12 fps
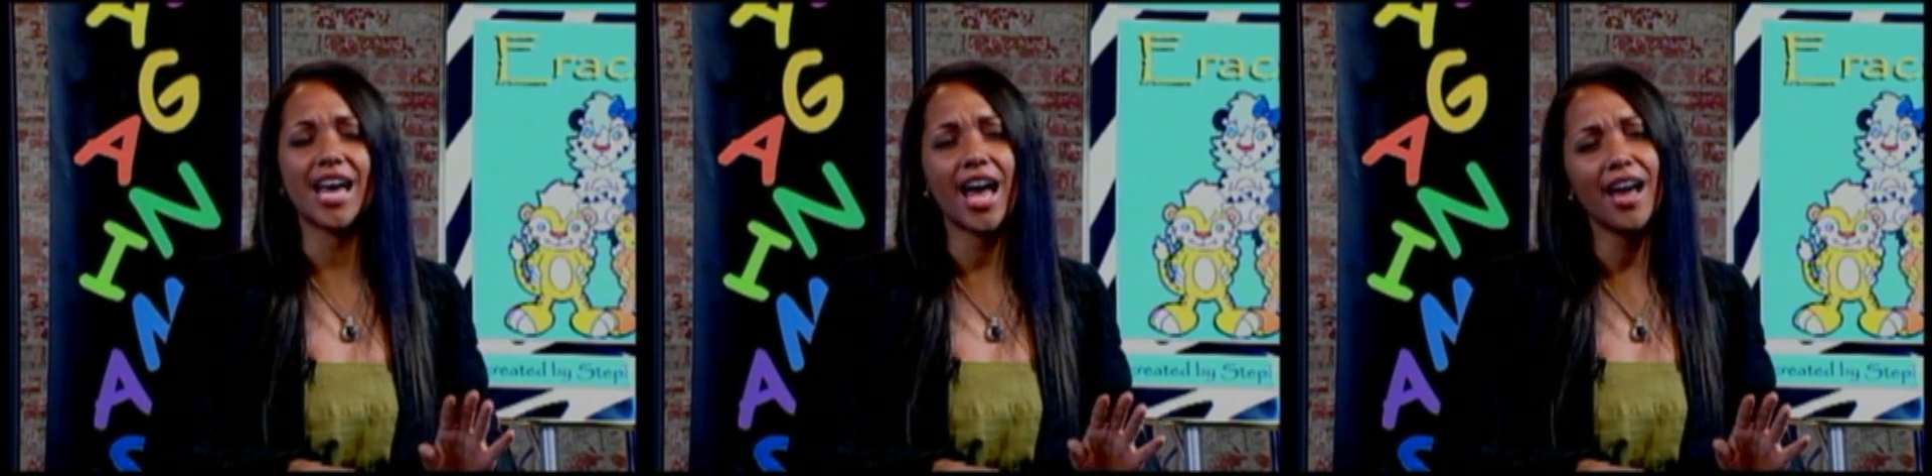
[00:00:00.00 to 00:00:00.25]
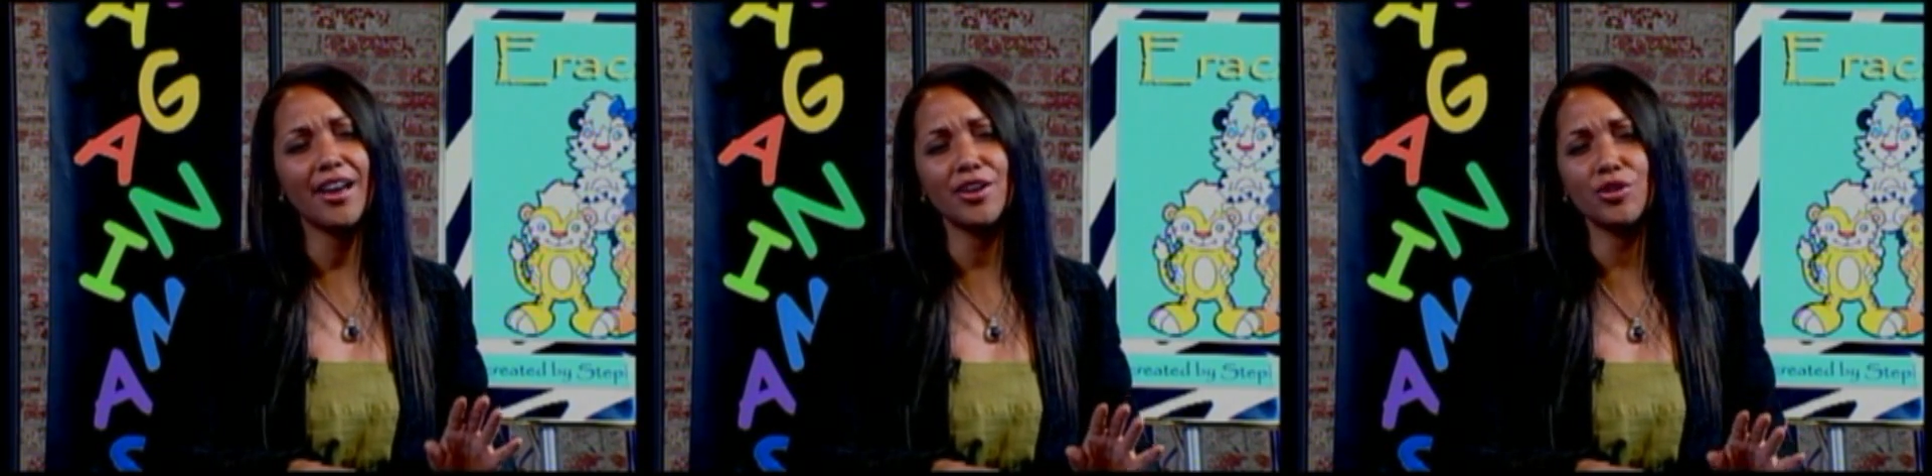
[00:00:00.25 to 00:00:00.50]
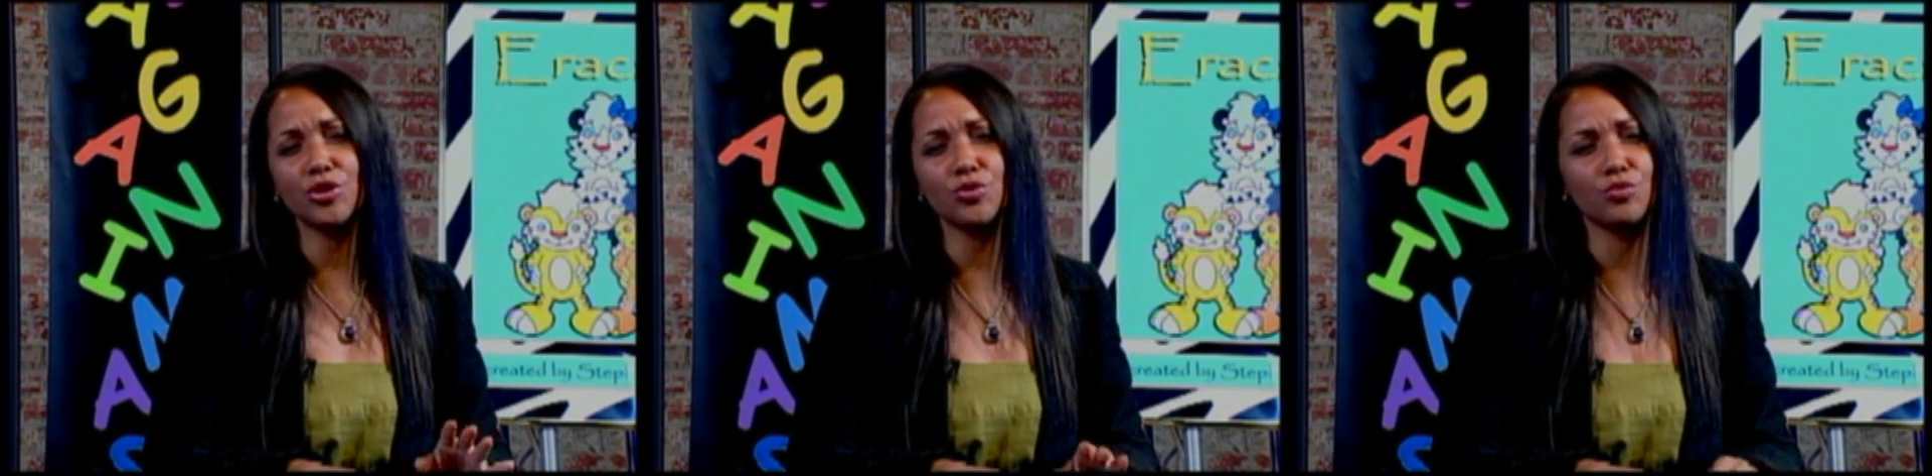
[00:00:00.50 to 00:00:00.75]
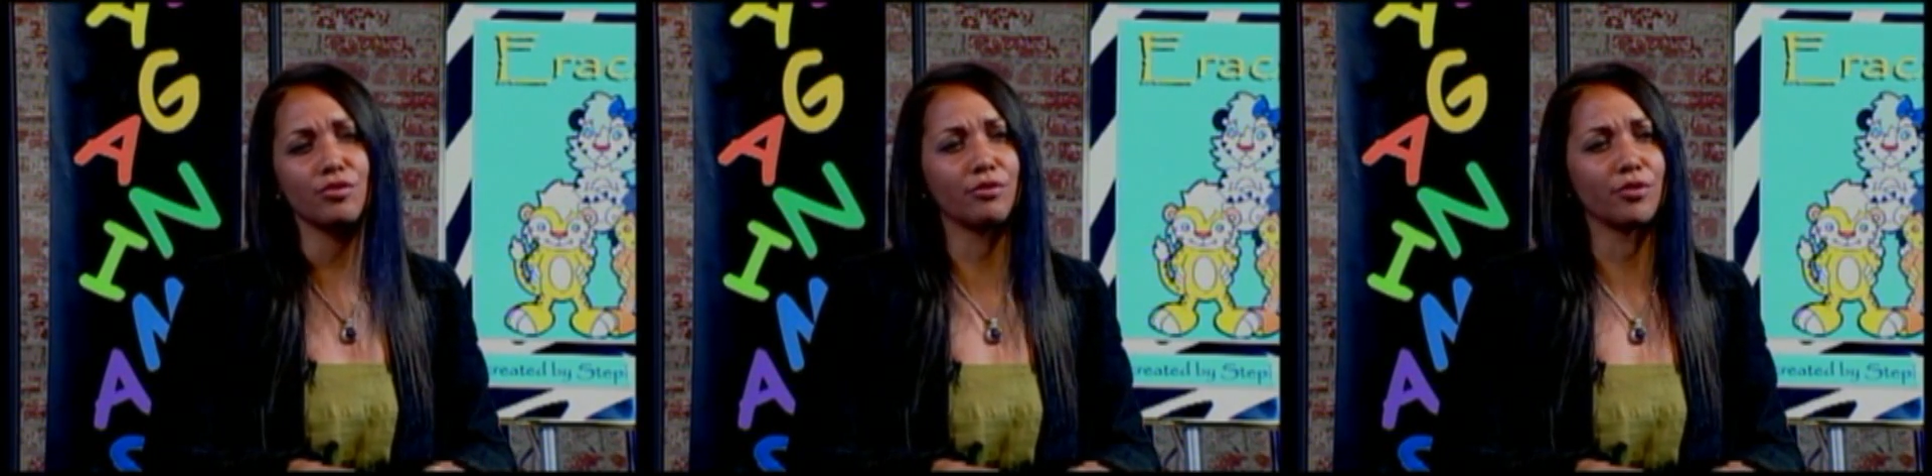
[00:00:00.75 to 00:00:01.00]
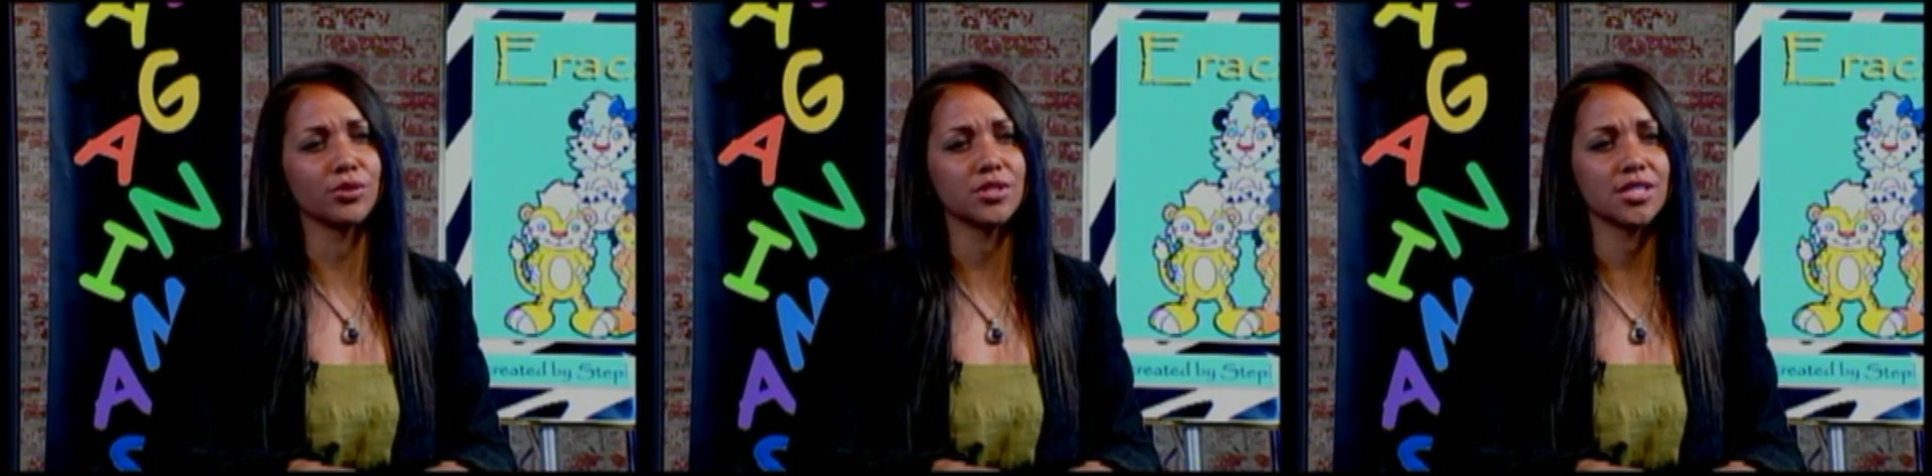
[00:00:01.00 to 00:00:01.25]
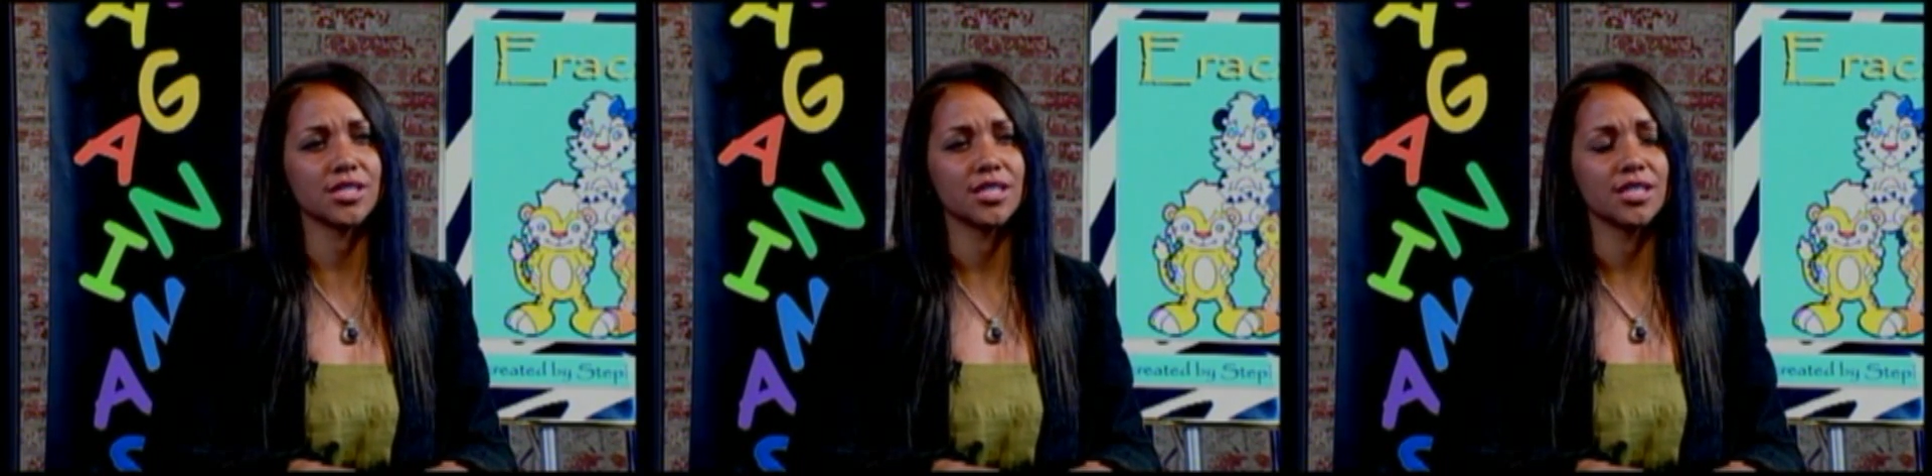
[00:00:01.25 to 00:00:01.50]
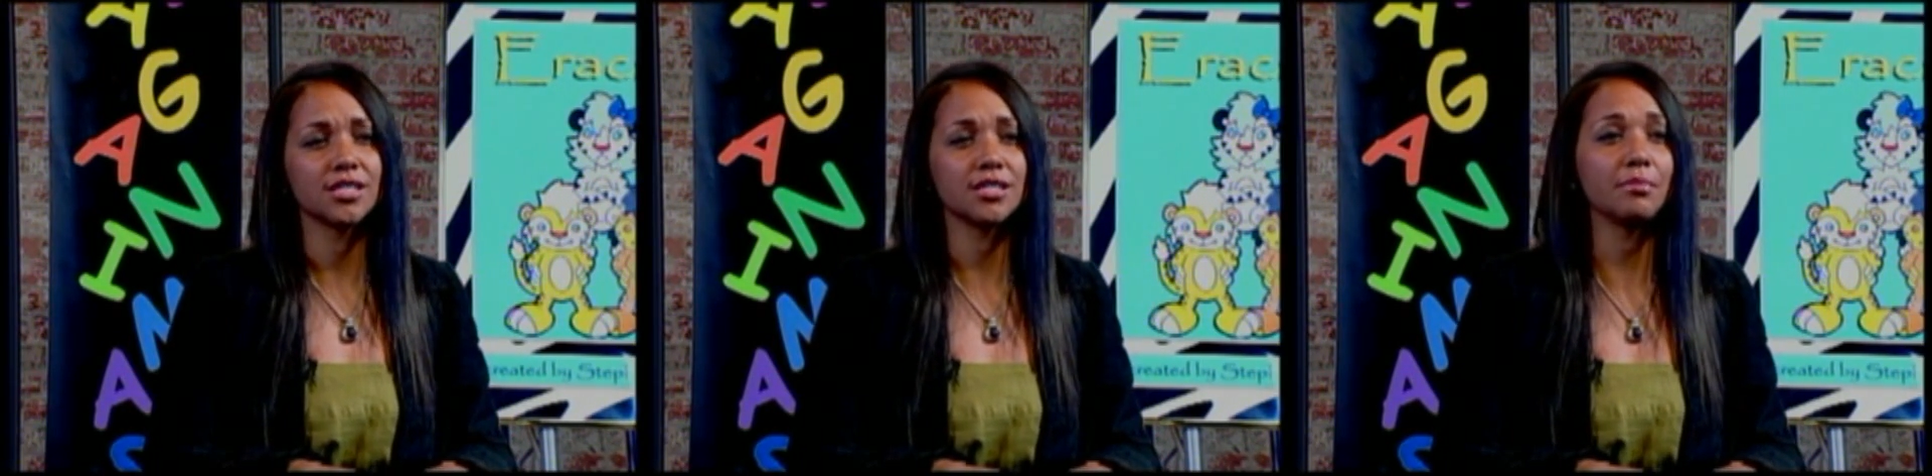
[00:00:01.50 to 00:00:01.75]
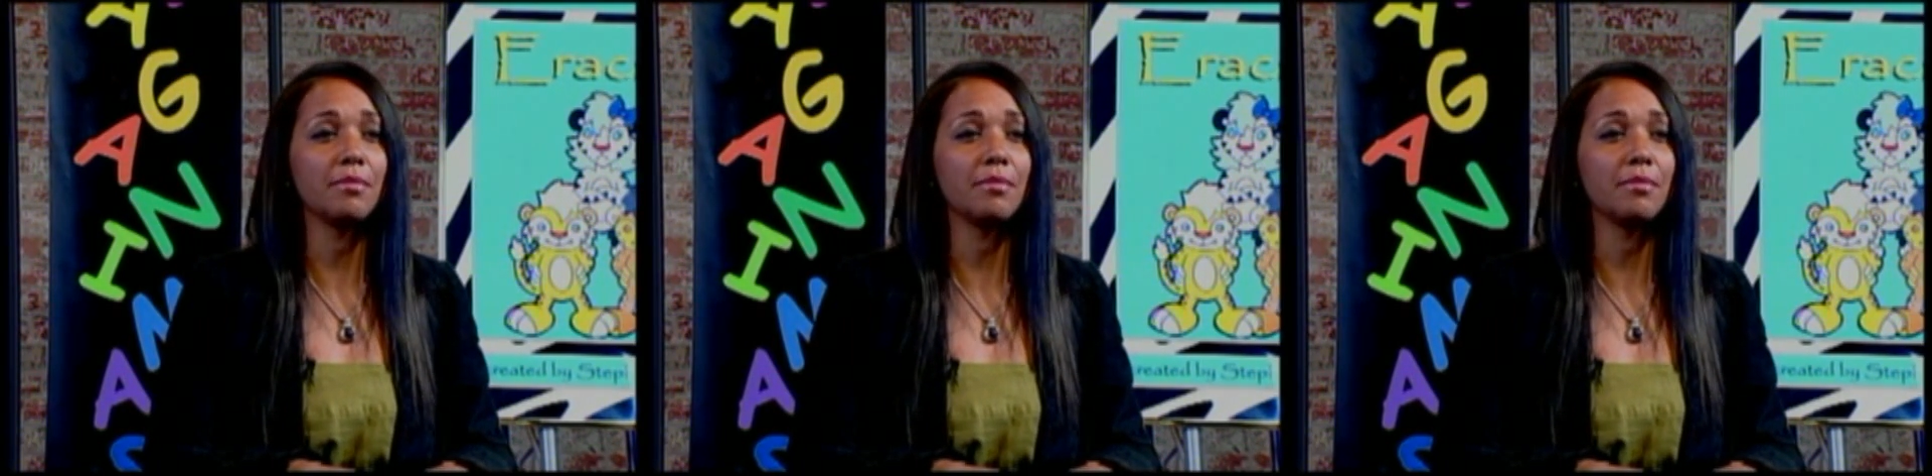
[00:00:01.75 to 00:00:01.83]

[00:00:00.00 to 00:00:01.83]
entire universe